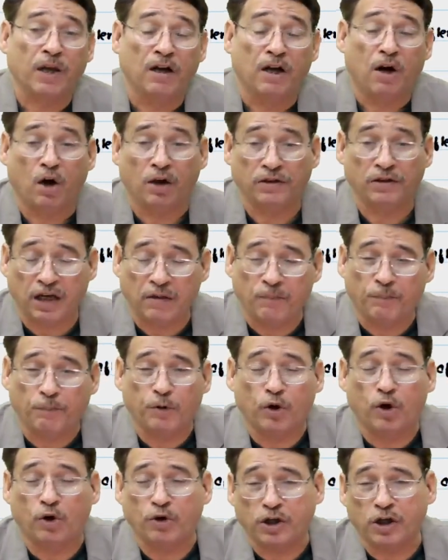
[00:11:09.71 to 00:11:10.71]
The
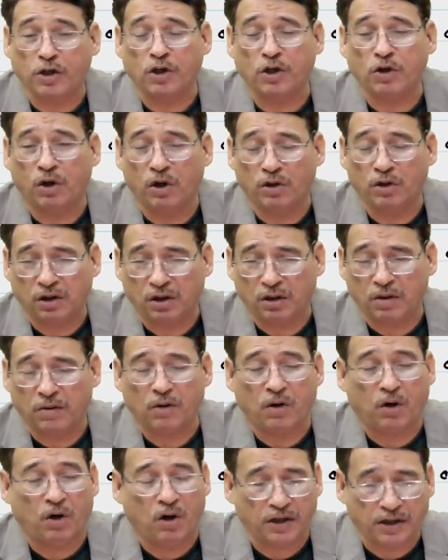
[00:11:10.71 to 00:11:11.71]
import duty on
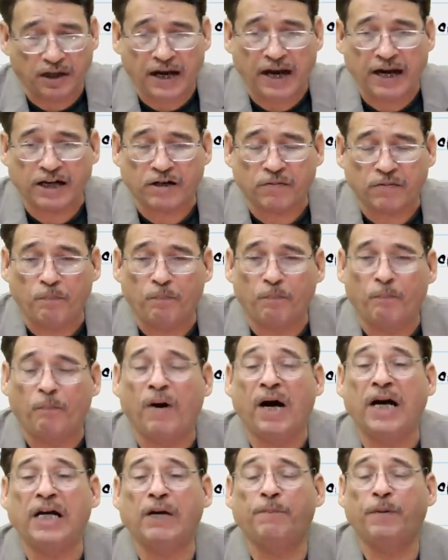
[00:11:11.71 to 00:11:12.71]
that
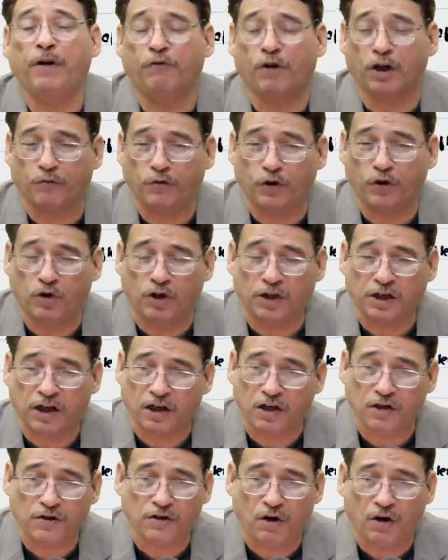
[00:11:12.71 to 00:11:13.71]
might be what we call
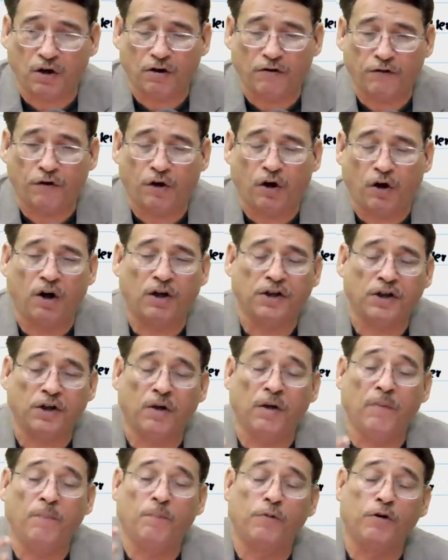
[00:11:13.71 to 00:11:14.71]
taken off, or
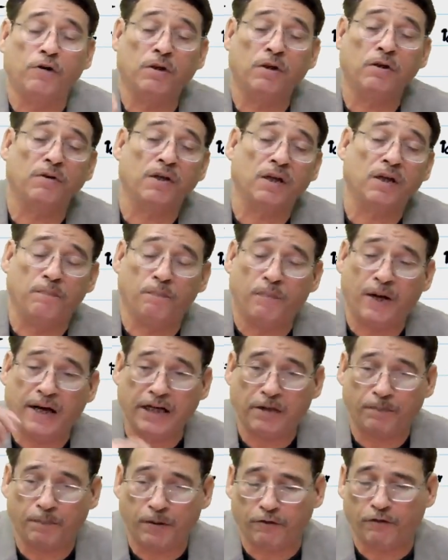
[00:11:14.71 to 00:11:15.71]
import duty
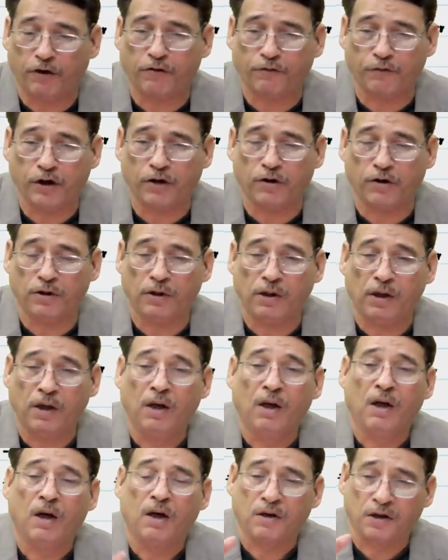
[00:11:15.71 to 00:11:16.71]
might be what we call
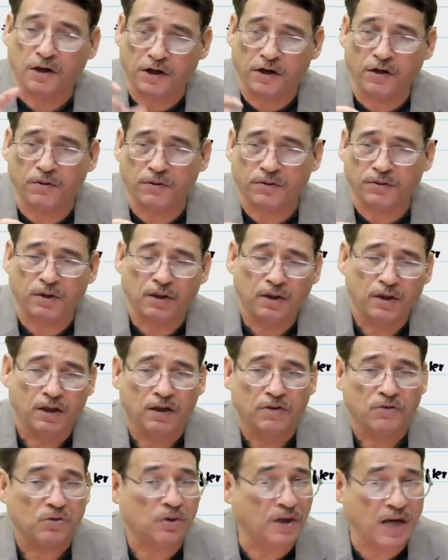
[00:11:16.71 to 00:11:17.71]
reduced.
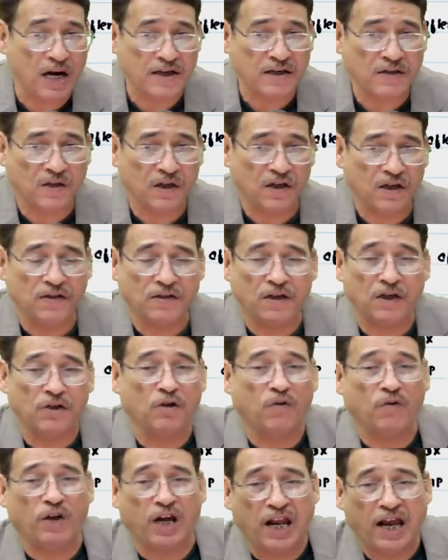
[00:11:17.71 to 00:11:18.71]
So that is the reason
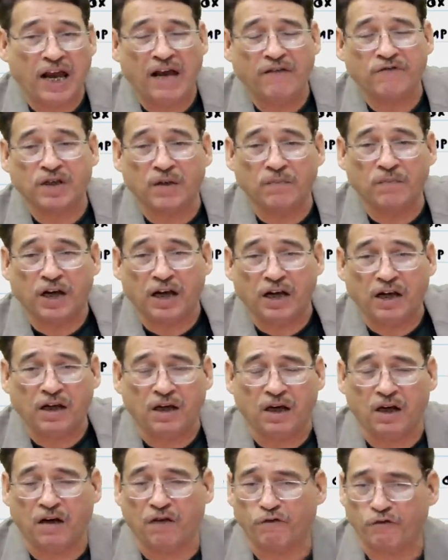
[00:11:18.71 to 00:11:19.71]
you will have some gain
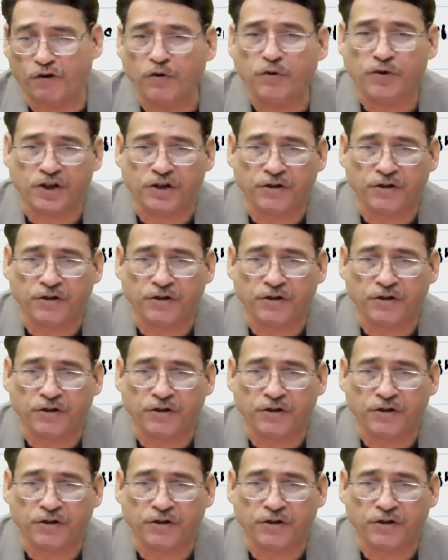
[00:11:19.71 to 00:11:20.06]
in future.